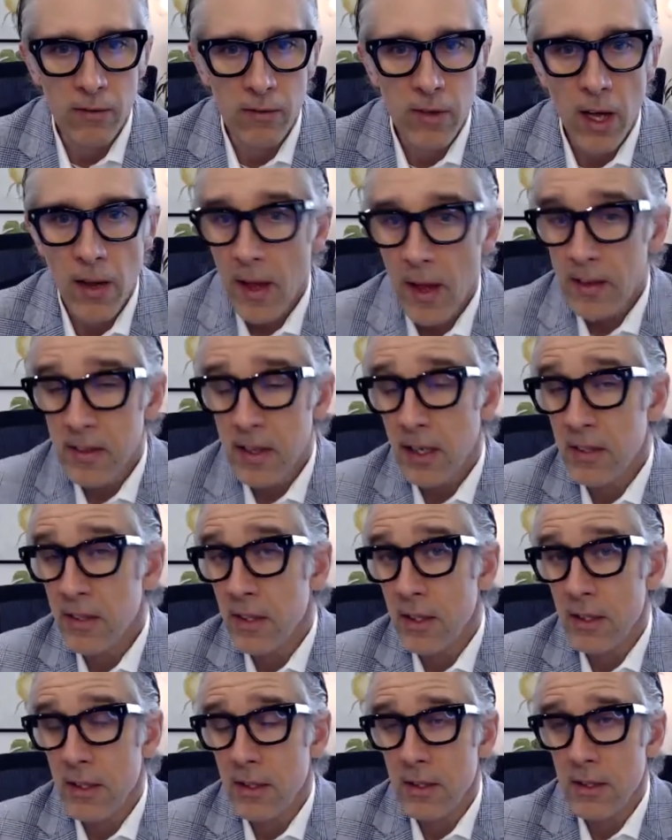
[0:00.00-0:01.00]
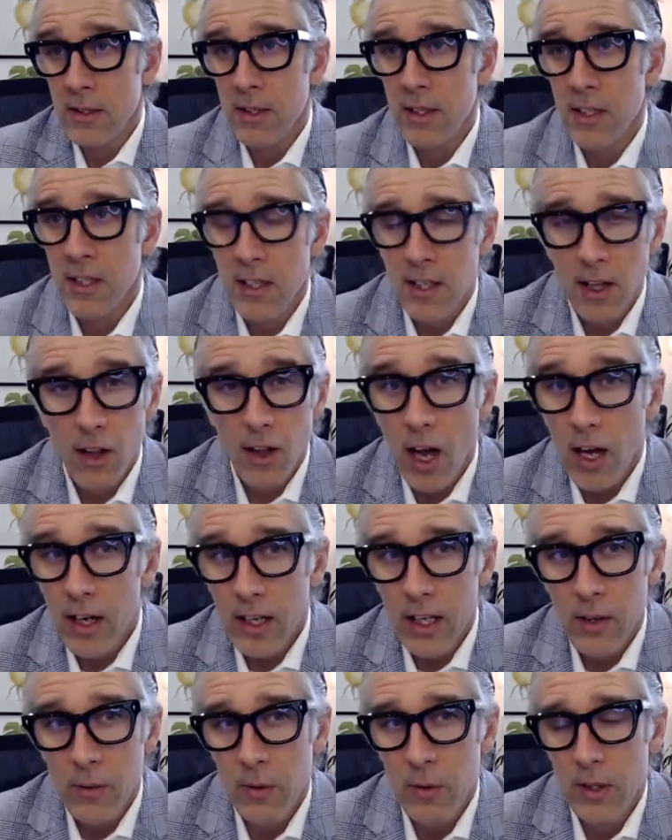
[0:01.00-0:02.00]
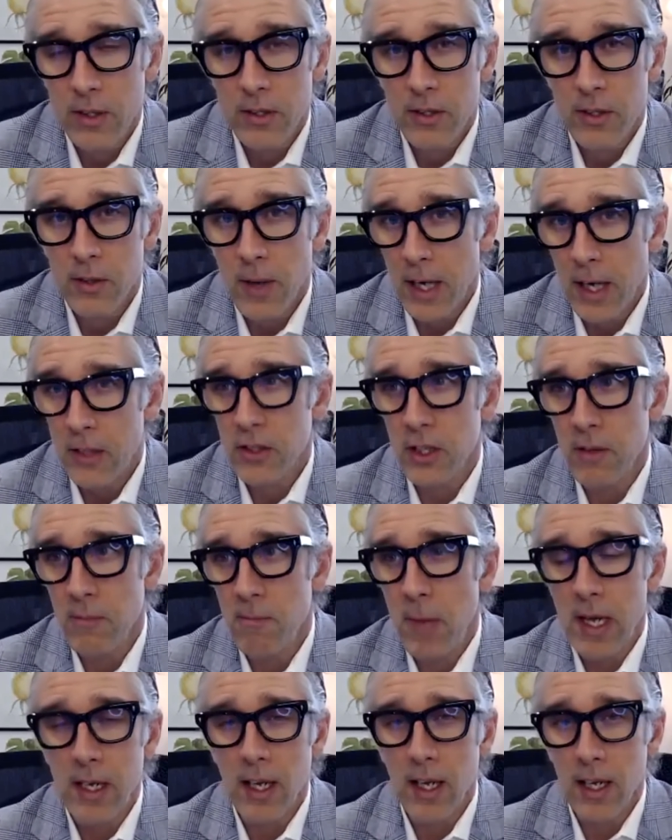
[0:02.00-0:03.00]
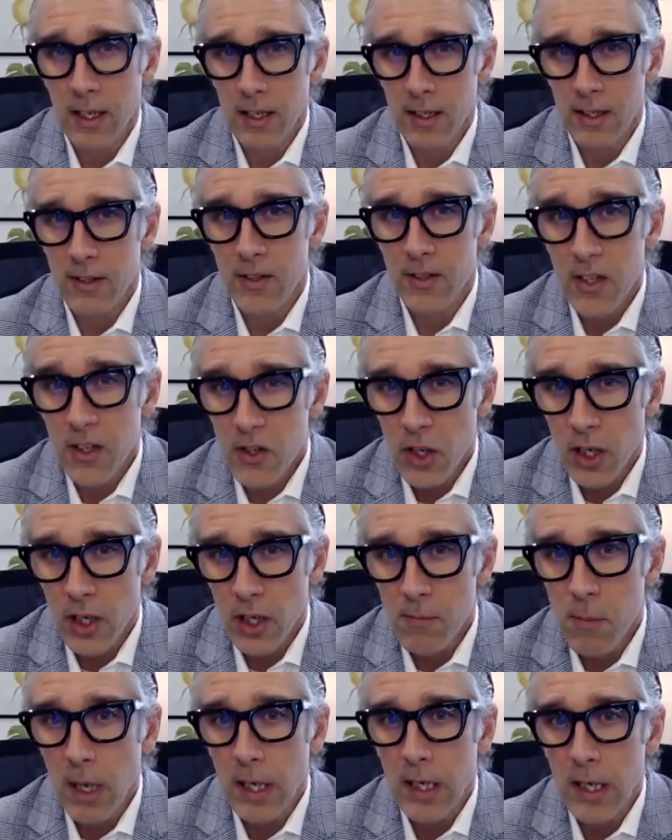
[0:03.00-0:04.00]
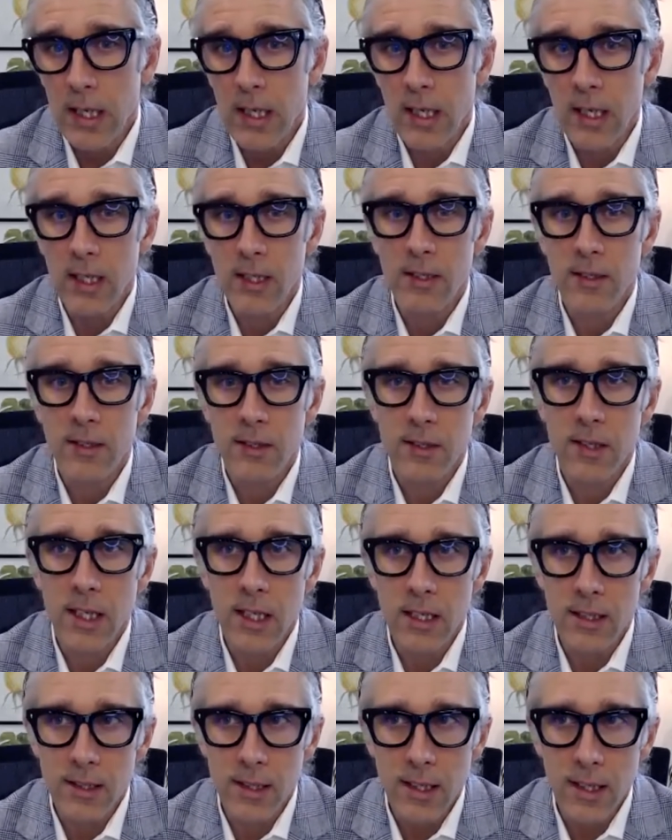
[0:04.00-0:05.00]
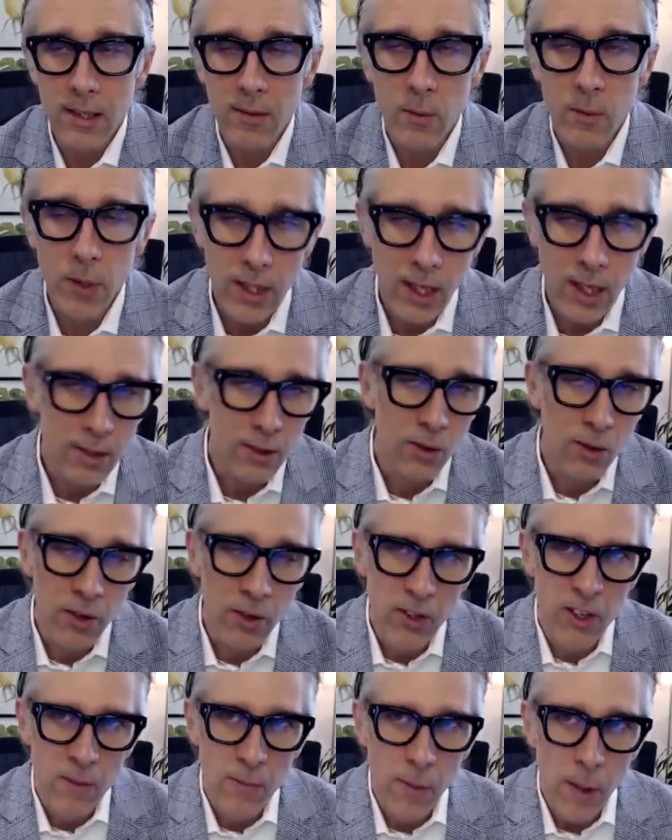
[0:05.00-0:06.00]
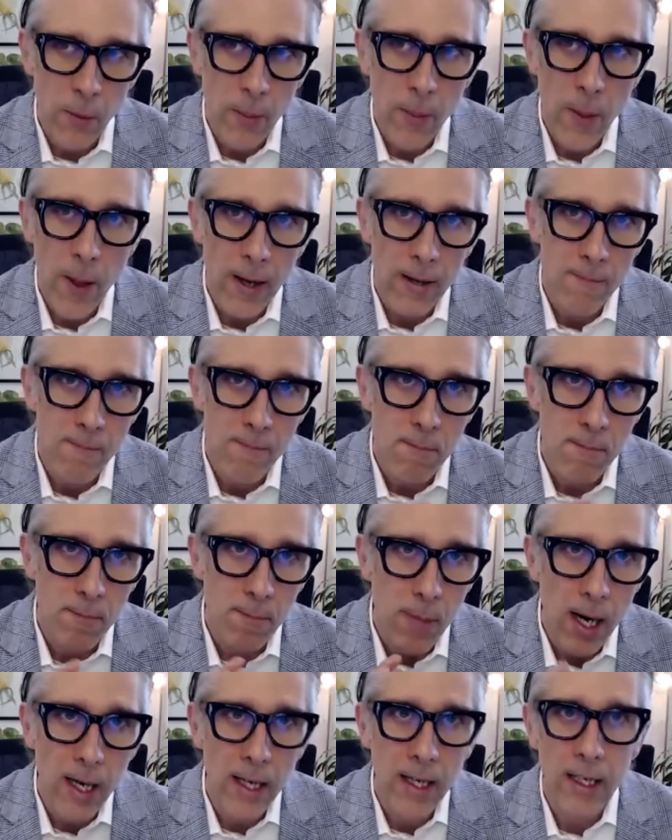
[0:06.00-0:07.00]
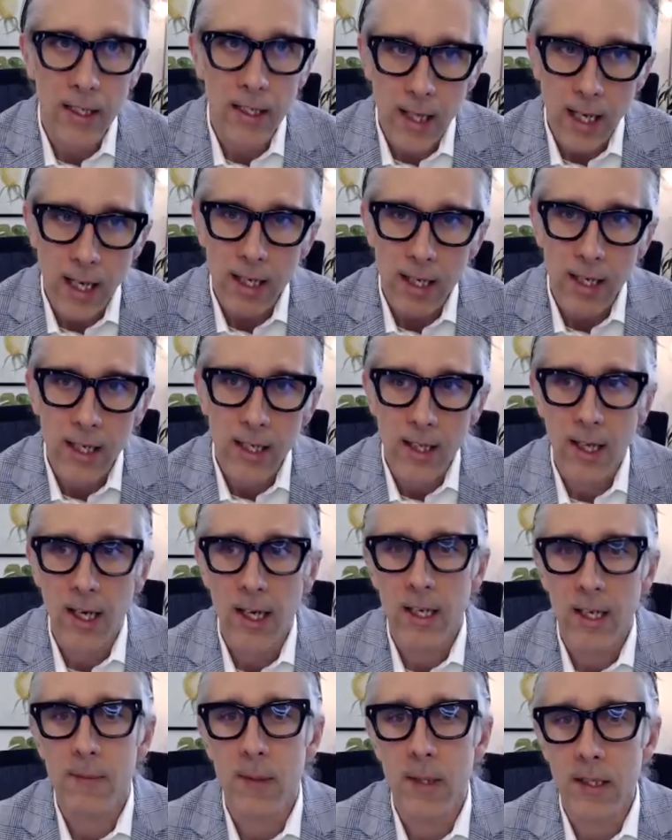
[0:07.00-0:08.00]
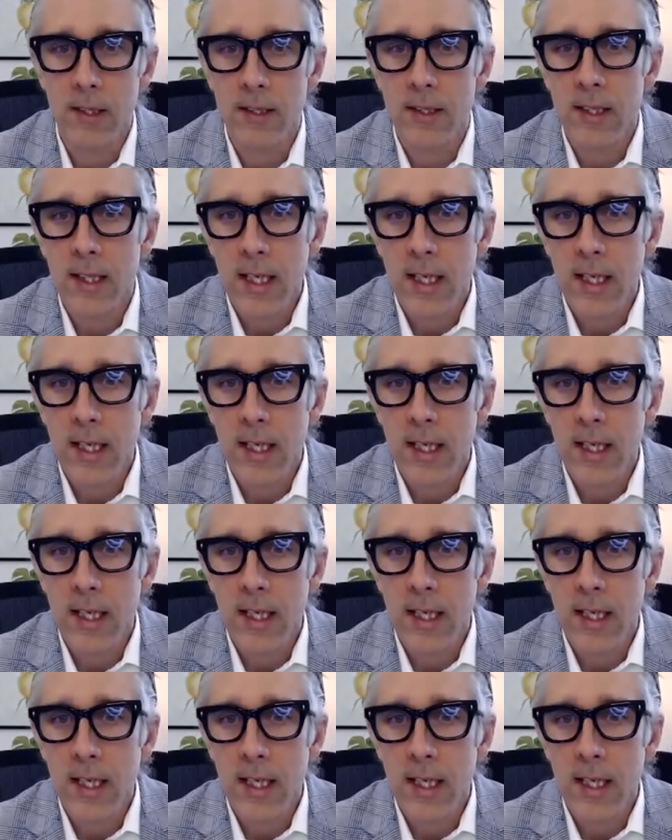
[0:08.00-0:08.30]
Now, that doesn't lock you into actually making a decision, but we talked earlier about that buy-in, getting alignment,